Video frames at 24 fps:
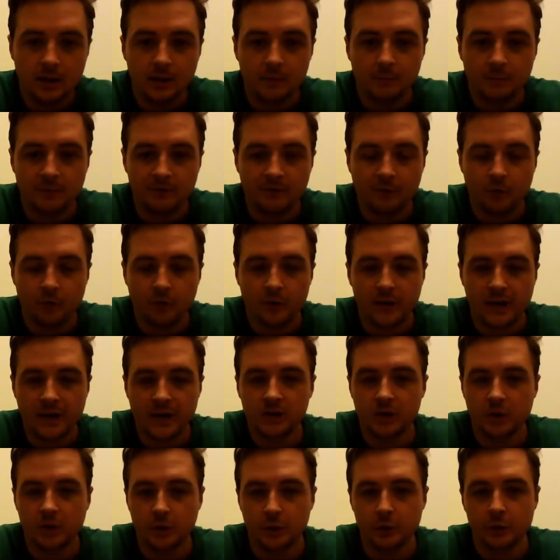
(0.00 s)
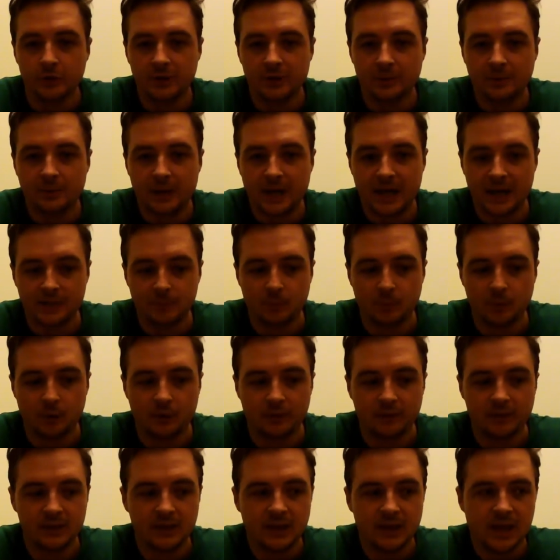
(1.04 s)
before that, you use the past
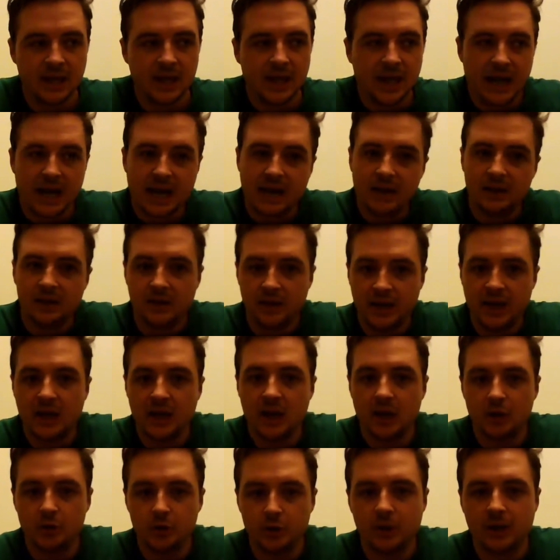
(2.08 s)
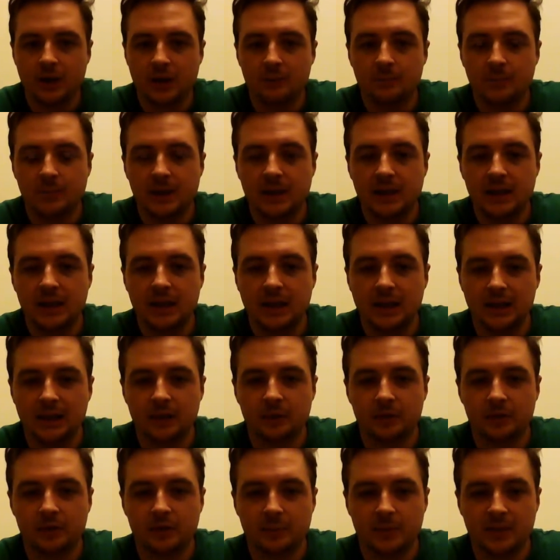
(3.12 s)
perfect, and there you can be a
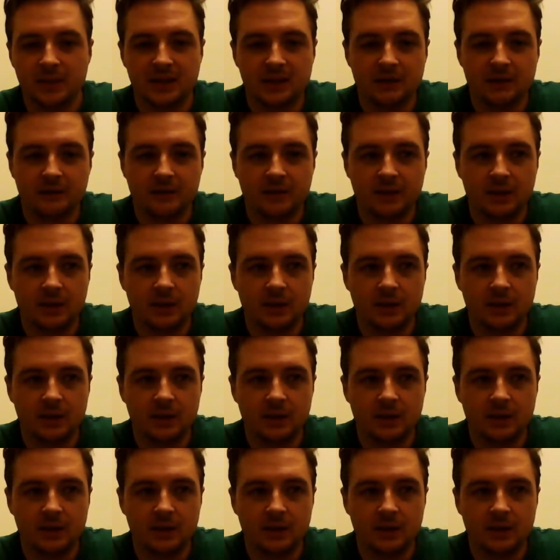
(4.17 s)
little specific